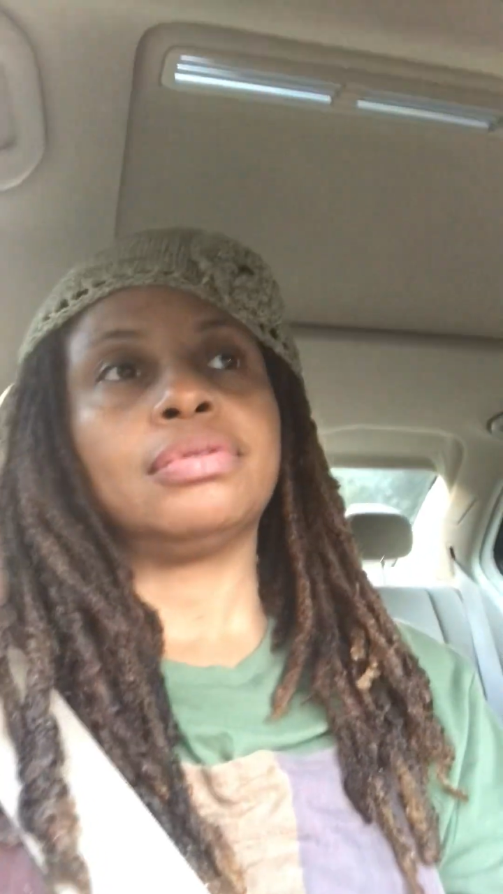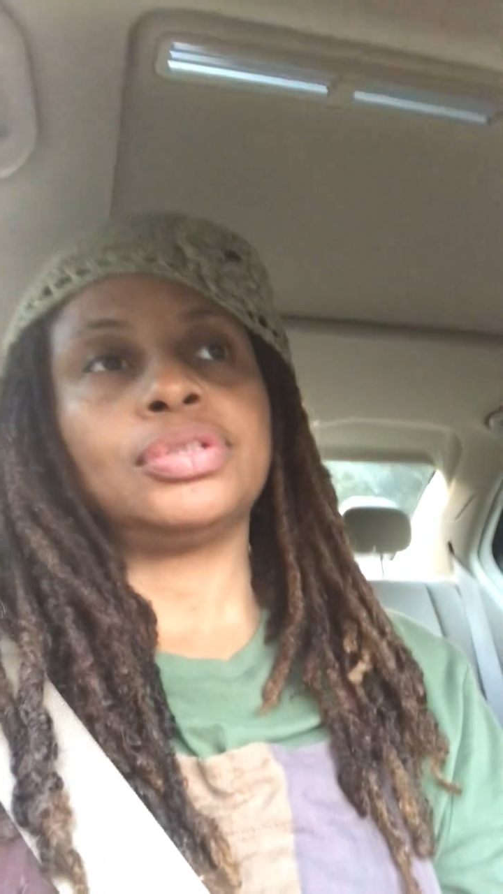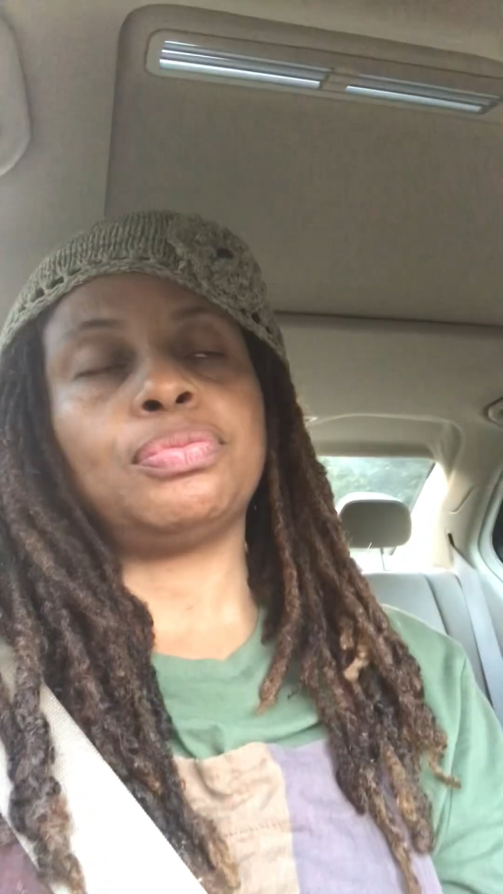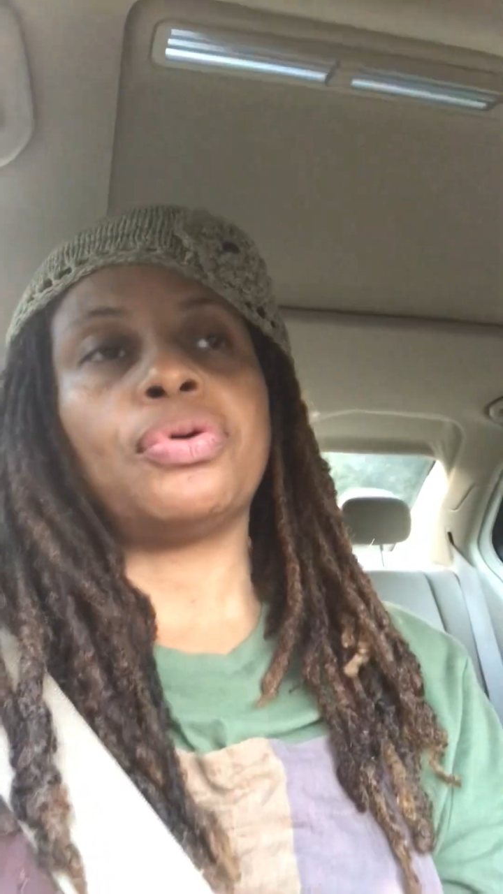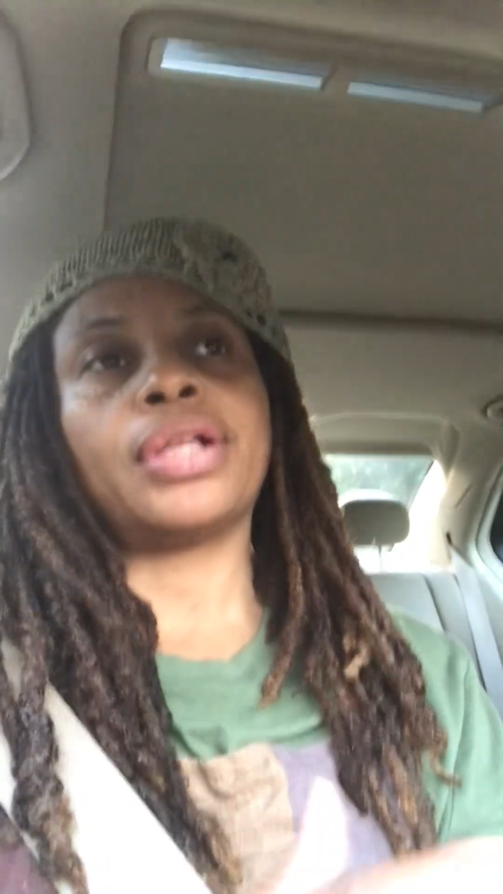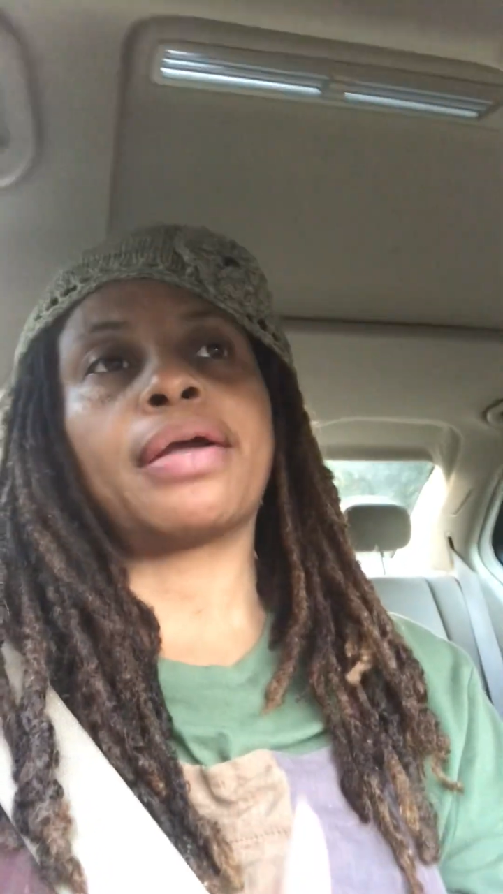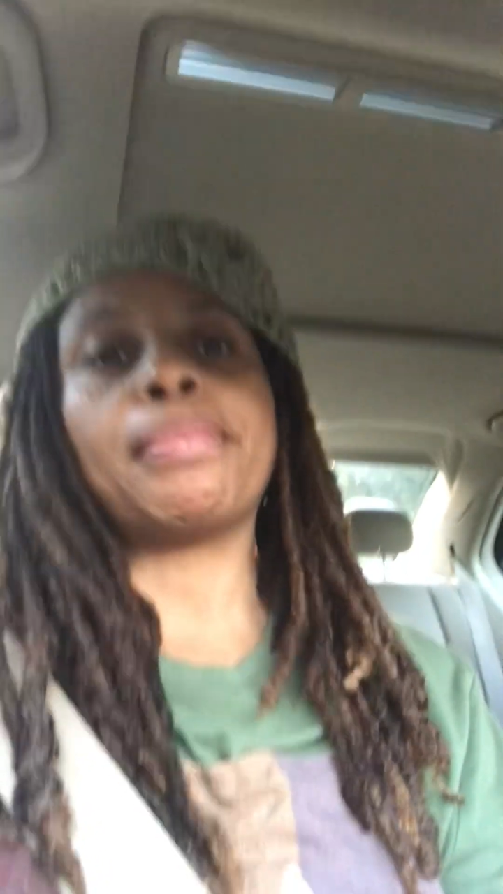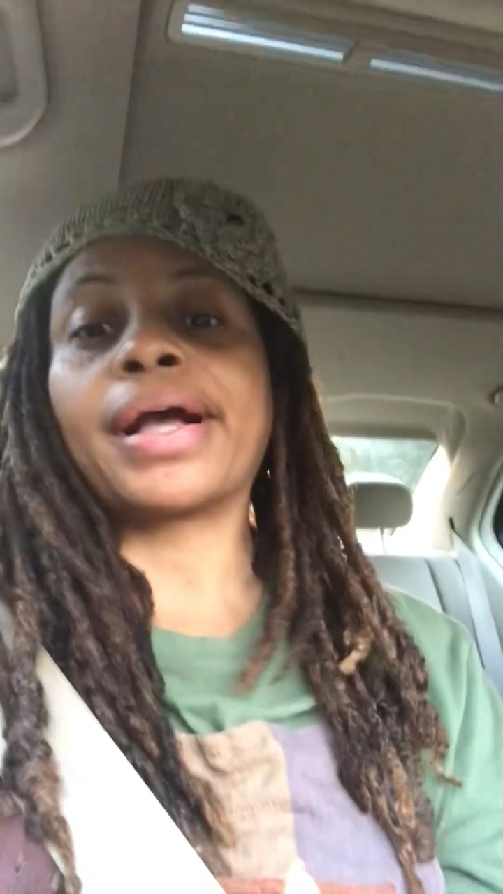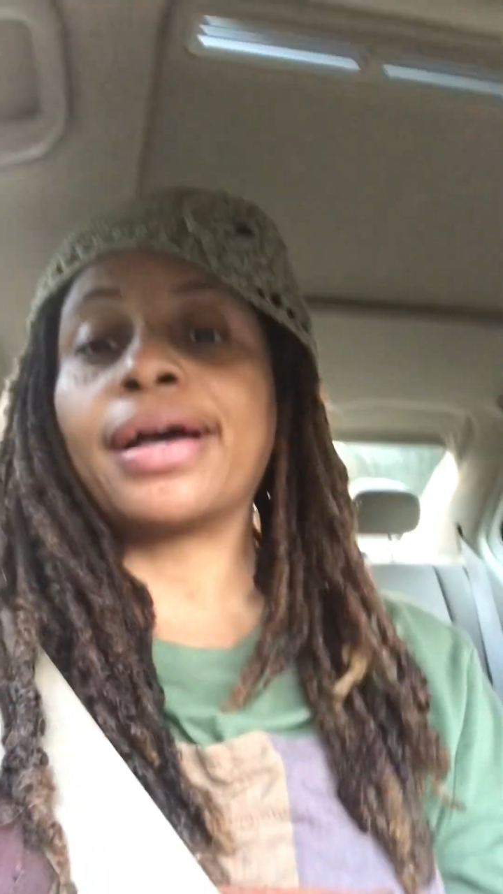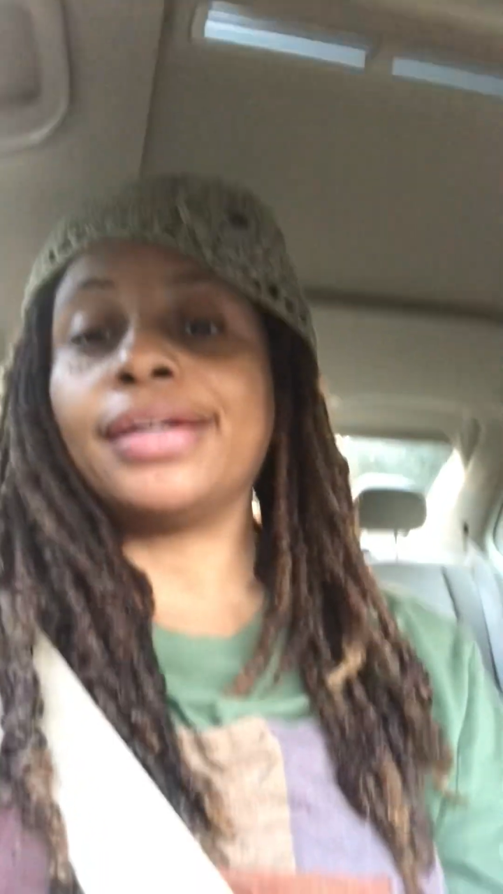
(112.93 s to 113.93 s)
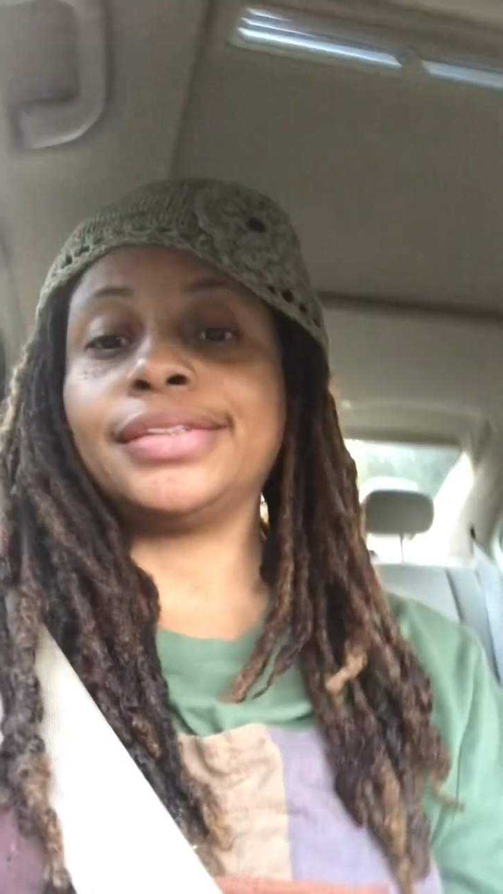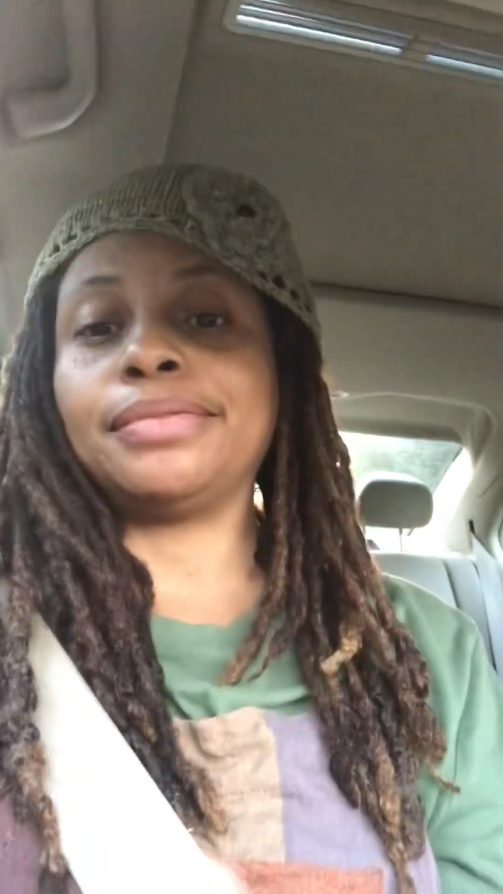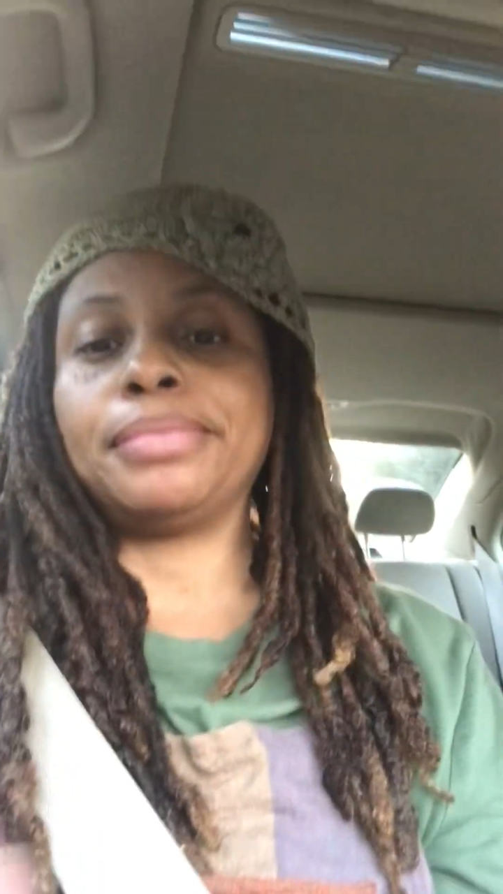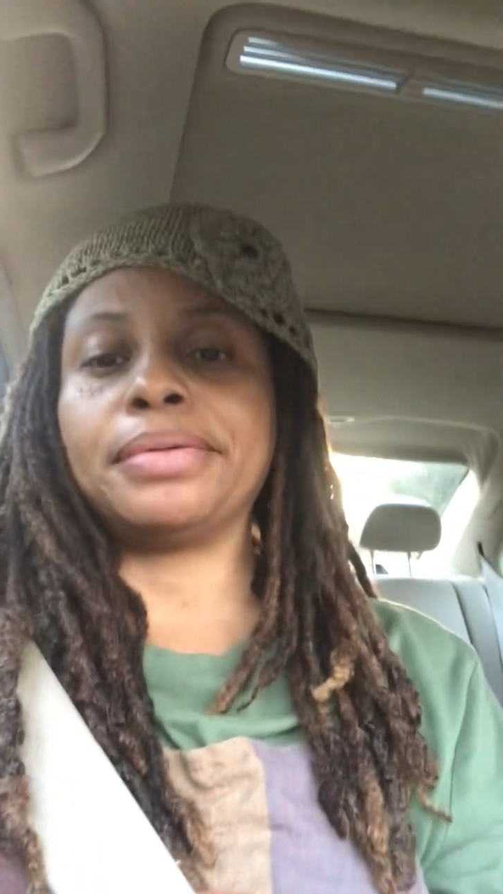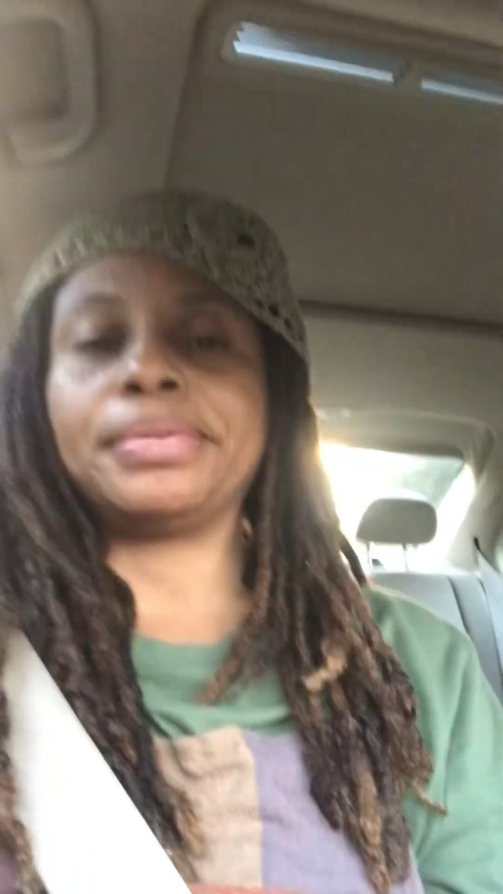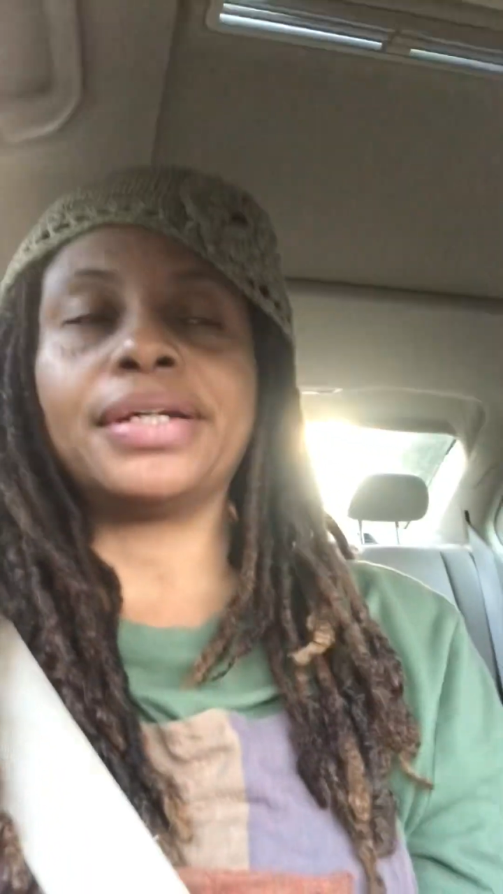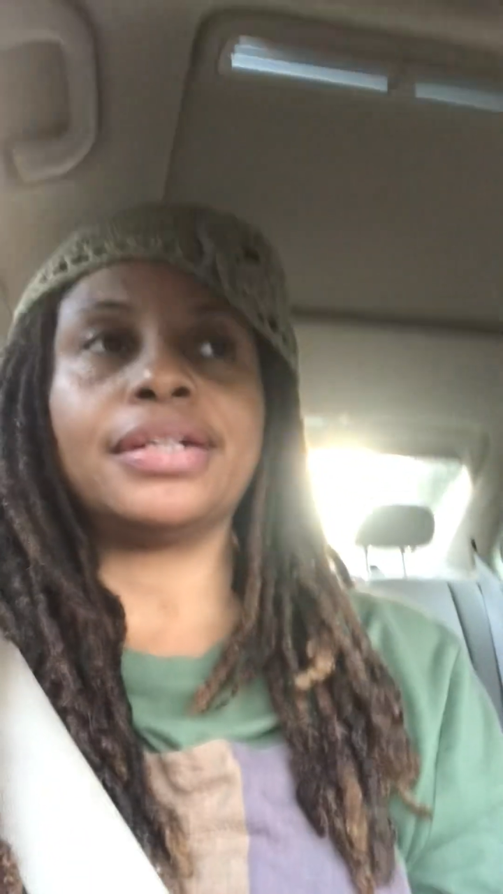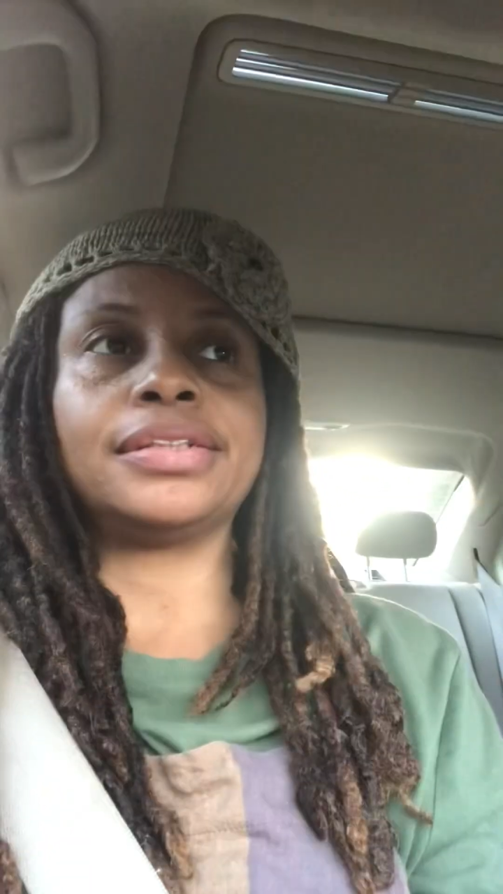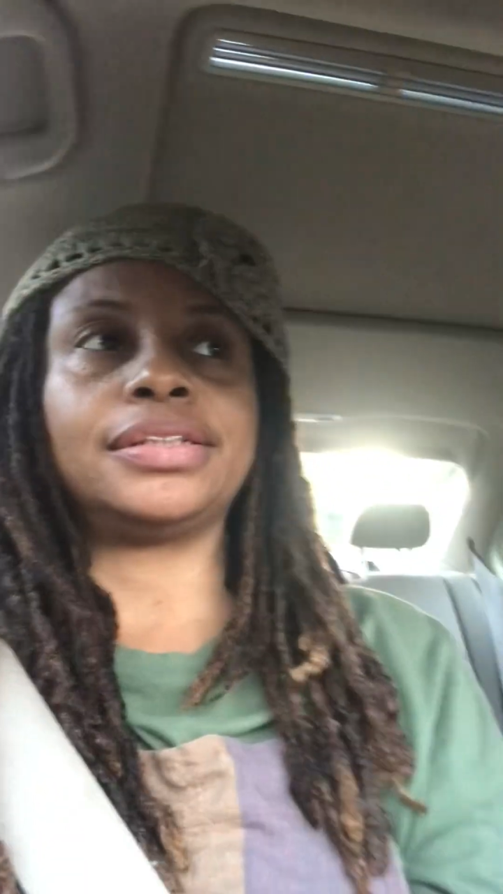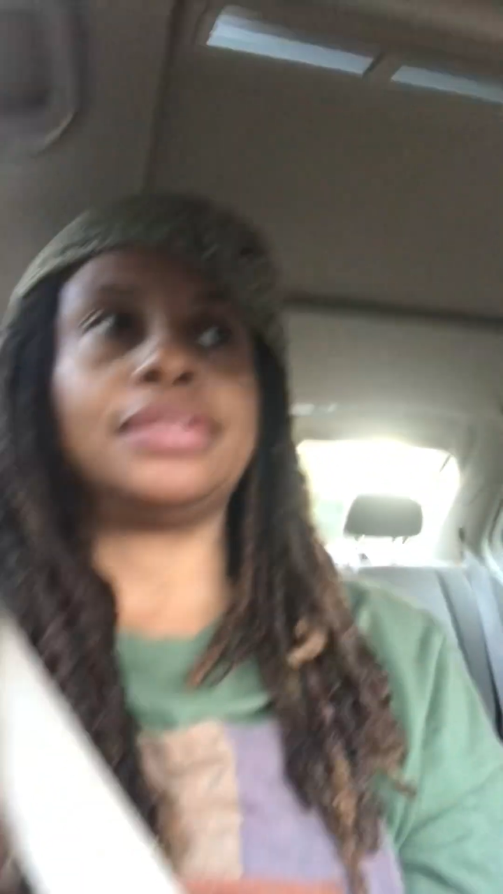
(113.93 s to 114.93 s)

it's more like my cousin, but because he